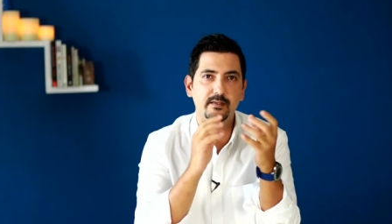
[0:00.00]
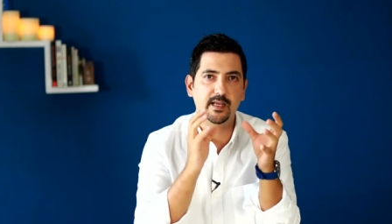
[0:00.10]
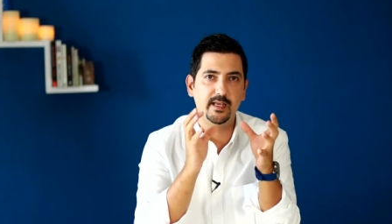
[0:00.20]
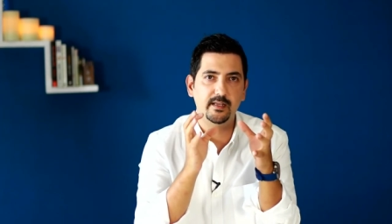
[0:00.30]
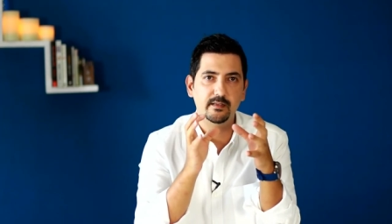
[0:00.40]

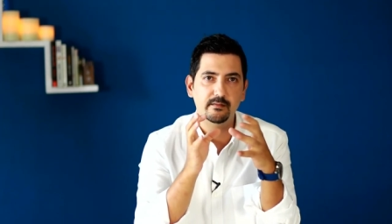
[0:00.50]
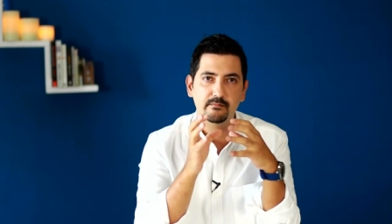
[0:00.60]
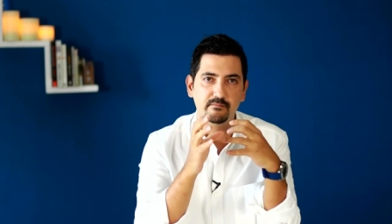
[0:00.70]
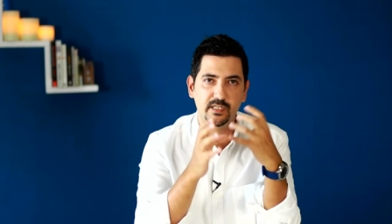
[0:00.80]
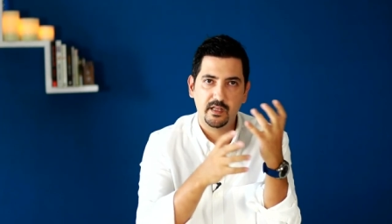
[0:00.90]
They,
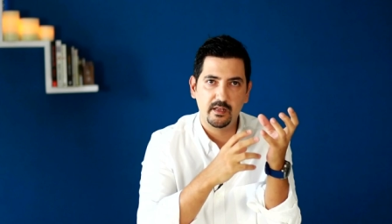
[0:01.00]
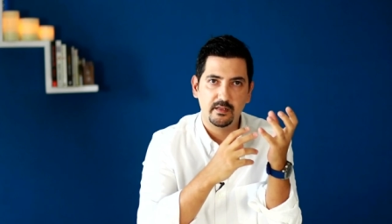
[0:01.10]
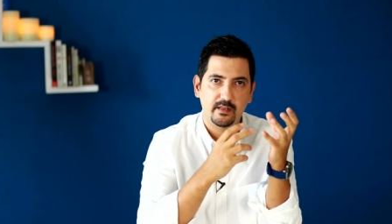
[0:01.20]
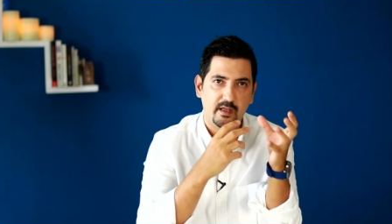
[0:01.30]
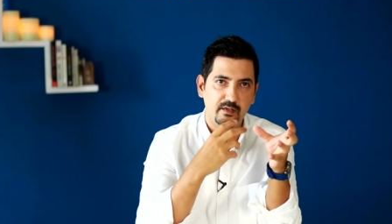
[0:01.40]

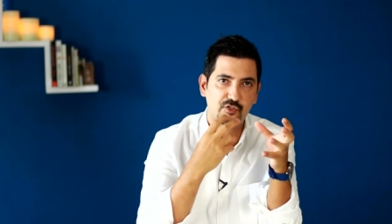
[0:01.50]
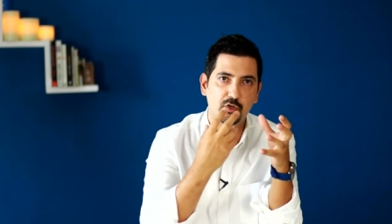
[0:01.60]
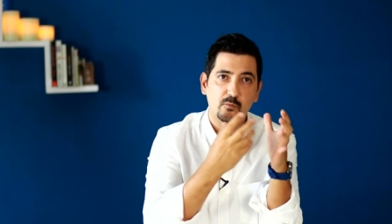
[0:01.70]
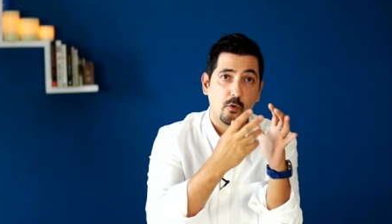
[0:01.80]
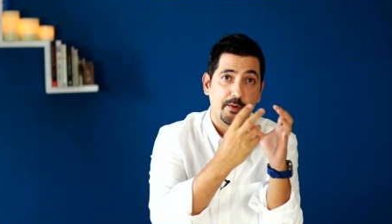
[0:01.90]
in
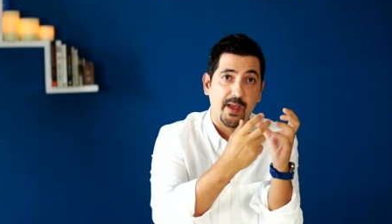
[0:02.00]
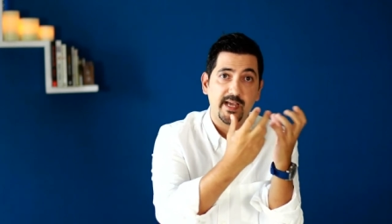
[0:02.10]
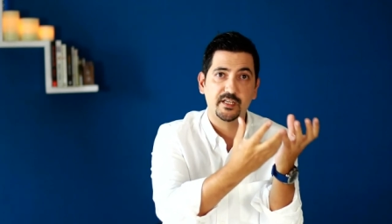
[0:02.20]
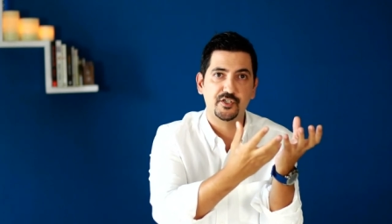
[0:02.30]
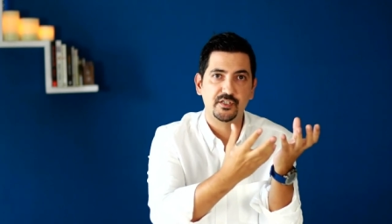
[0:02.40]
certain work
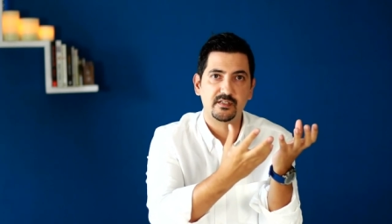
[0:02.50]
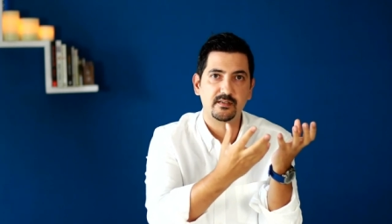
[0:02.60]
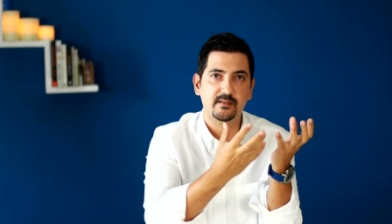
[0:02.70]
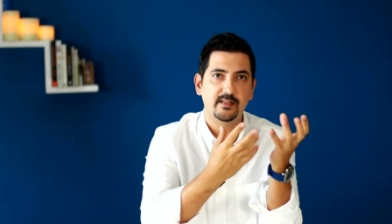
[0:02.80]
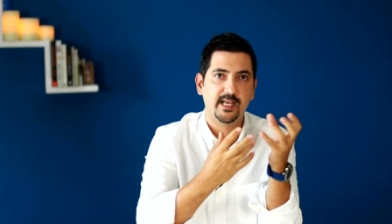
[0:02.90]

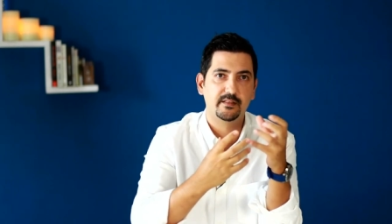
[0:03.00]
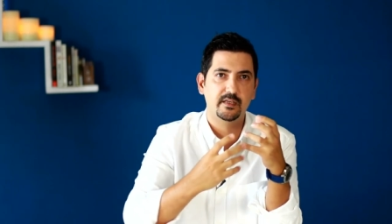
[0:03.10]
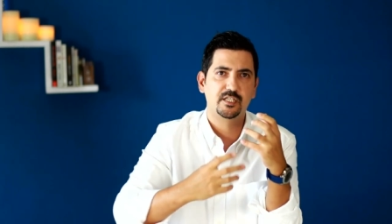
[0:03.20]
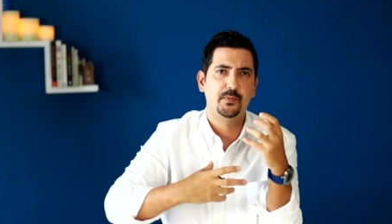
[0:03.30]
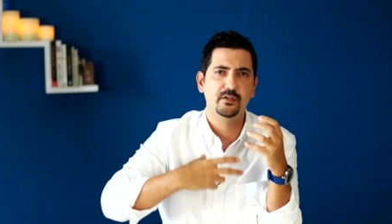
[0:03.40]
packages, like the
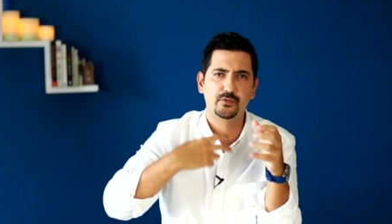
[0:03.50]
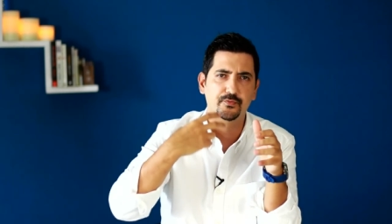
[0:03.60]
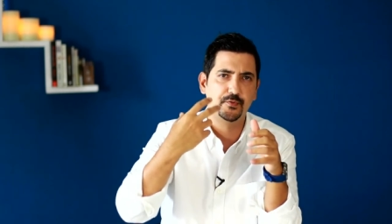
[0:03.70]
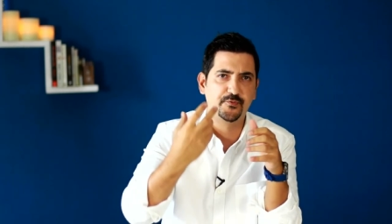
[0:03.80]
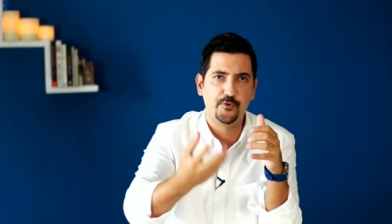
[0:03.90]
experience
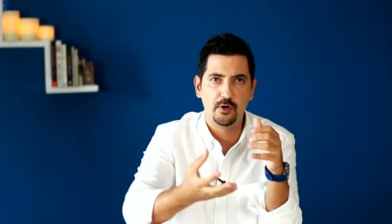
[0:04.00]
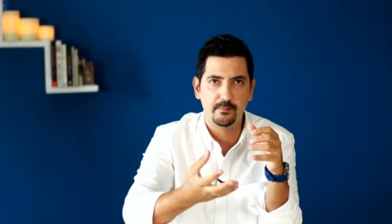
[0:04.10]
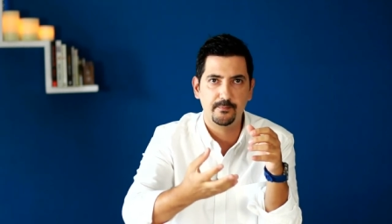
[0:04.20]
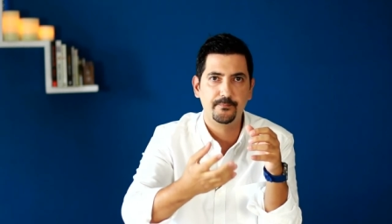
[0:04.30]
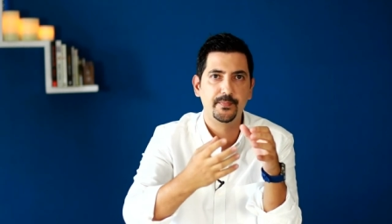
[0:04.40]
of the
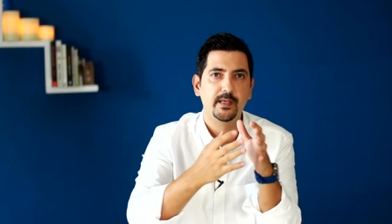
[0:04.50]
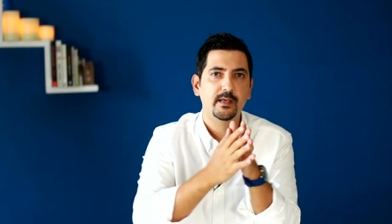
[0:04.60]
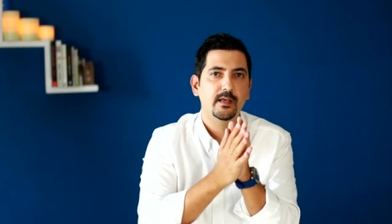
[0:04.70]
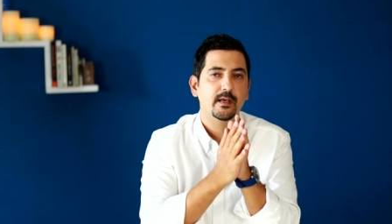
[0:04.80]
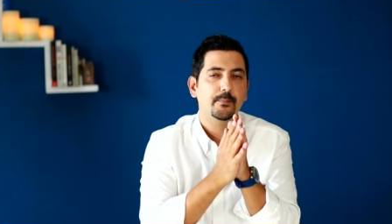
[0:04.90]
firm.
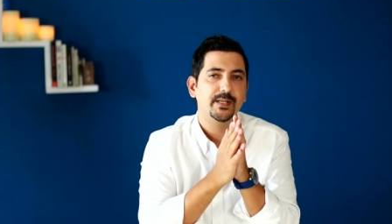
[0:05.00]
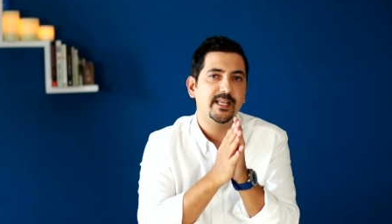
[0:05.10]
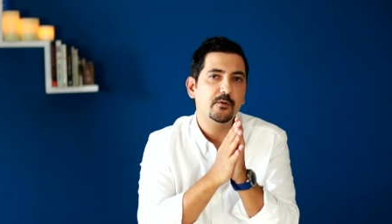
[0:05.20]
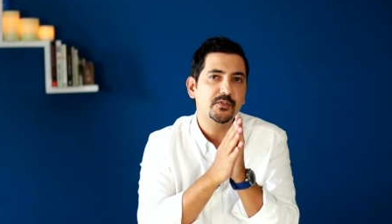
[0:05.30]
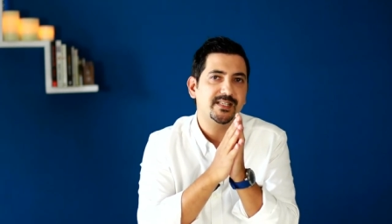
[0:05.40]
But
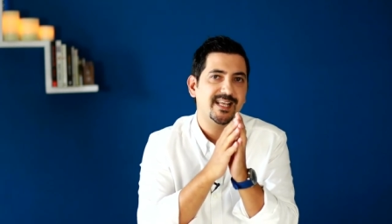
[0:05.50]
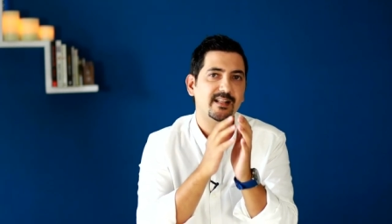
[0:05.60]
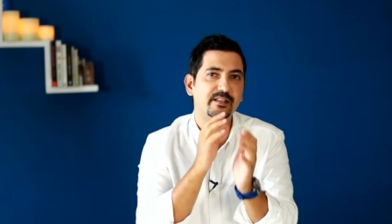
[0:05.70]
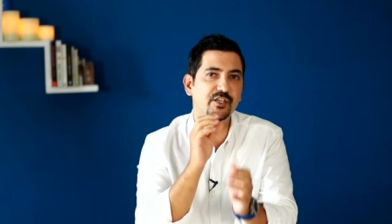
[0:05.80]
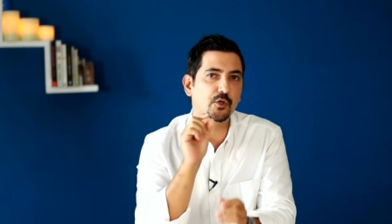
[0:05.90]
they also
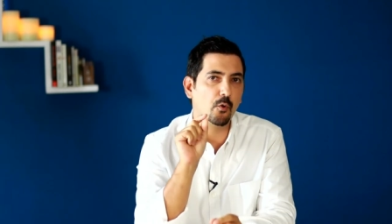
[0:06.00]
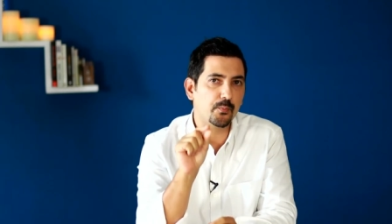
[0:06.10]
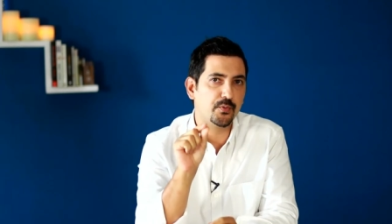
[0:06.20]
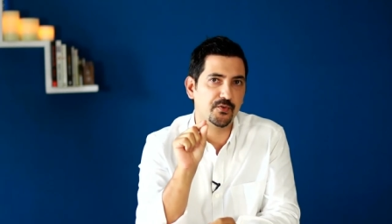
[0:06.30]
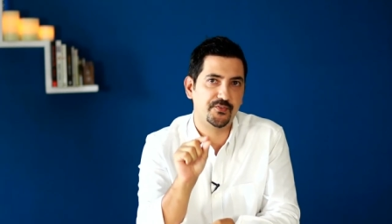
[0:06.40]
sell
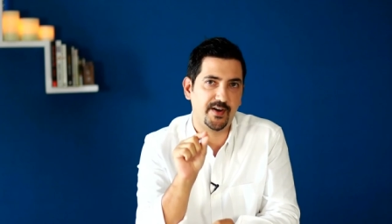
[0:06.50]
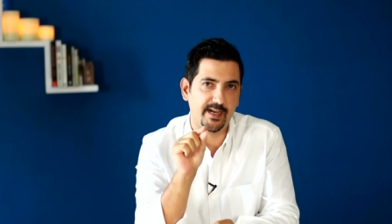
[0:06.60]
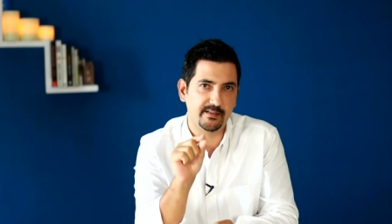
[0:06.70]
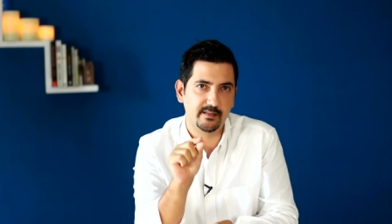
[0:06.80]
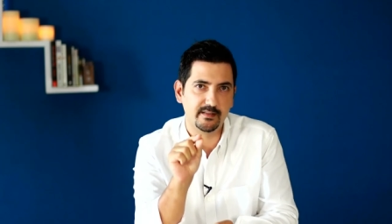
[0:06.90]
your
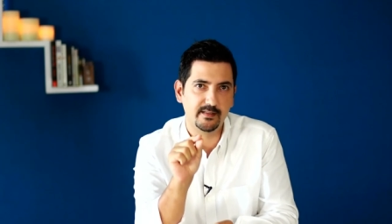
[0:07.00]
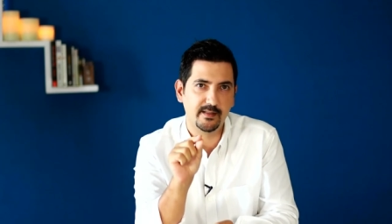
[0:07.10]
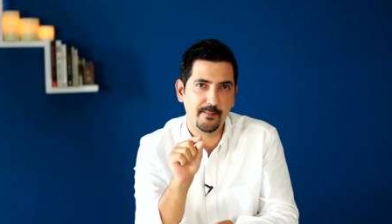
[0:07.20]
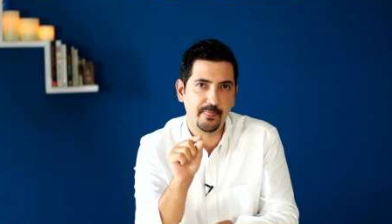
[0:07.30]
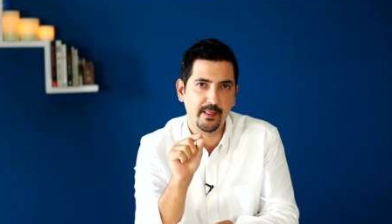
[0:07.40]
profile.
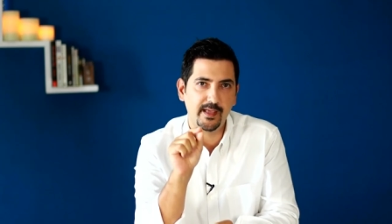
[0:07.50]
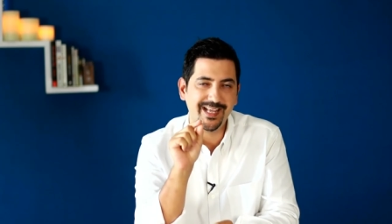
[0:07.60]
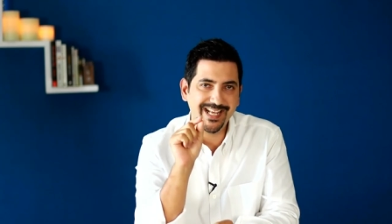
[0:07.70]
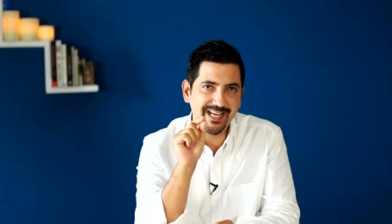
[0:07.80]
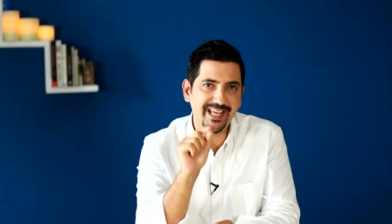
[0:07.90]

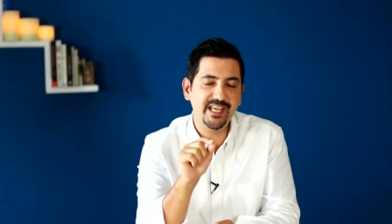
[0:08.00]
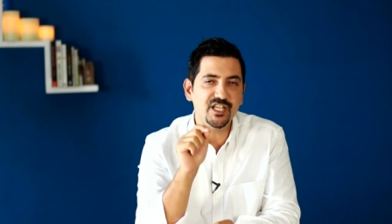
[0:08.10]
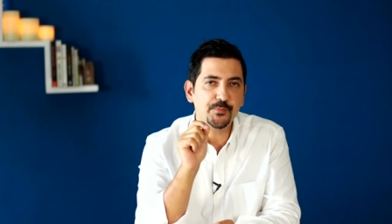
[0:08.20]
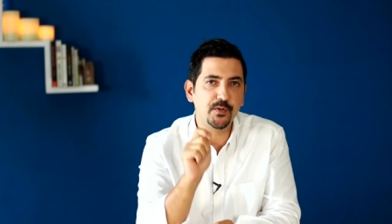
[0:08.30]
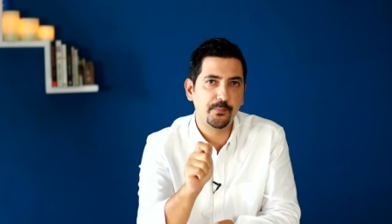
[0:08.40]
In
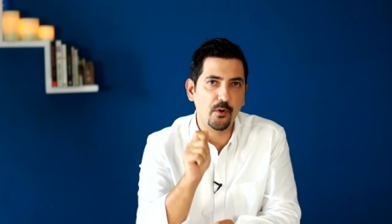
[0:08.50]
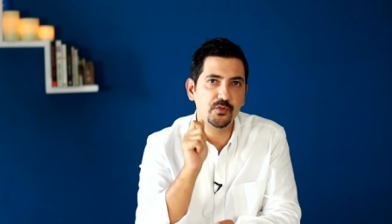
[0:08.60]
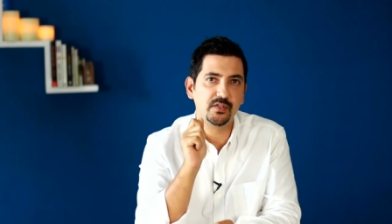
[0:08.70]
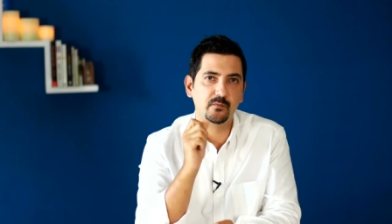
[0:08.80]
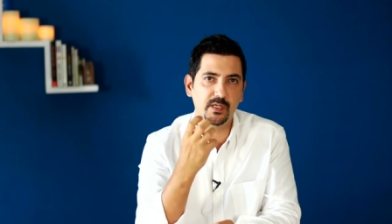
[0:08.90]
each
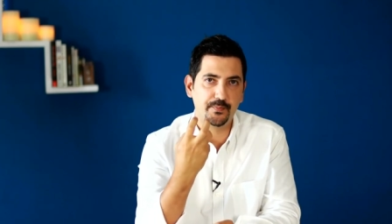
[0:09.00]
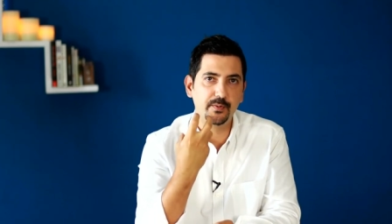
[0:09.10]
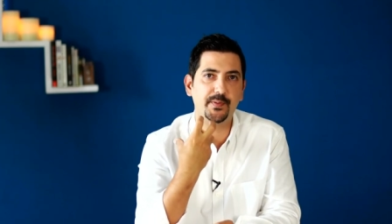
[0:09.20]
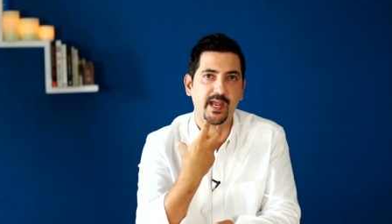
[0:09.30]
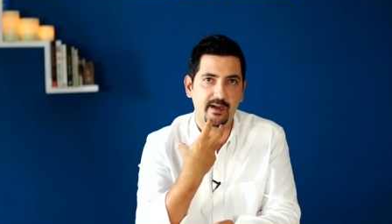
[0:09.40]
proposal we
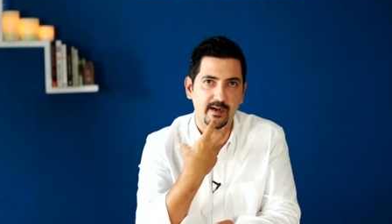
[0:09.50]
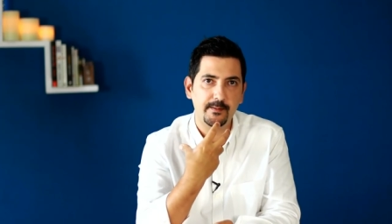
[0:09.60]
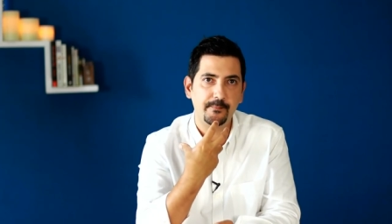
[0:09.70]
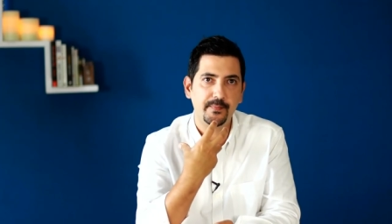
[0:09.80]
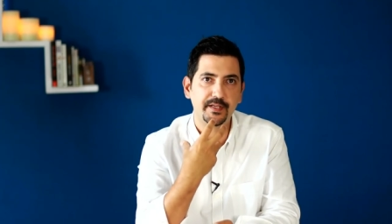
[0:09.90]

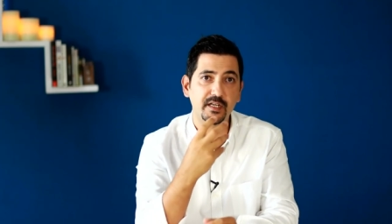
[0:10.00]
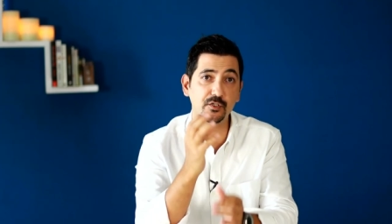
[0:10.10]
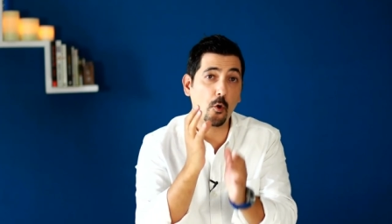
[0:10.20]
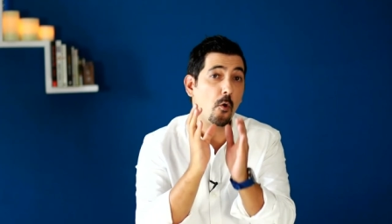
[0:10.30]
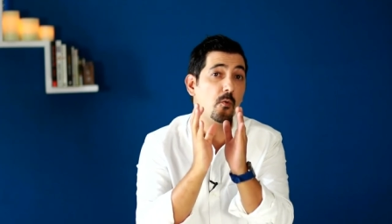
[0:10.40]
prepare, there's
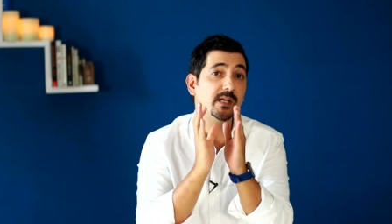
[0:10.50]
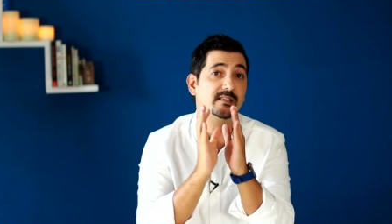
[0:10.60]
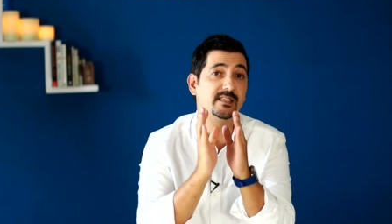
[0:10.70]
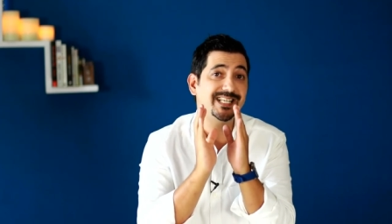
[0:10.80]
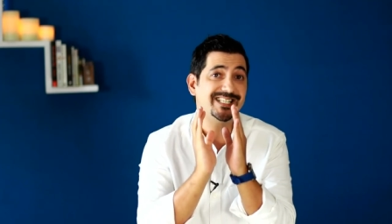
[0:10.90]
always
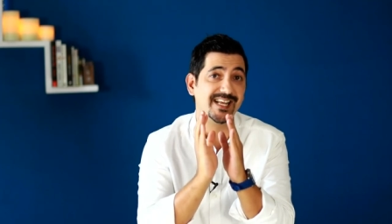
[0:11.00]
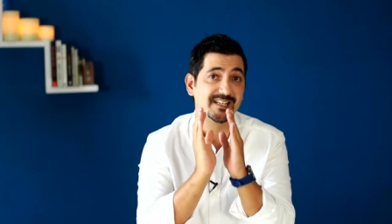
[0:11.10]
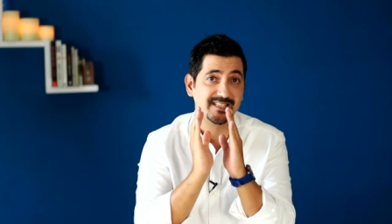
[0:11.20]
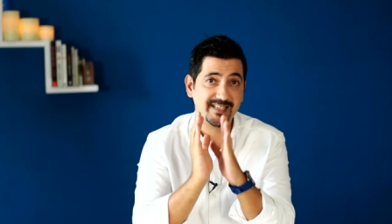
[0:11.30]
a detailed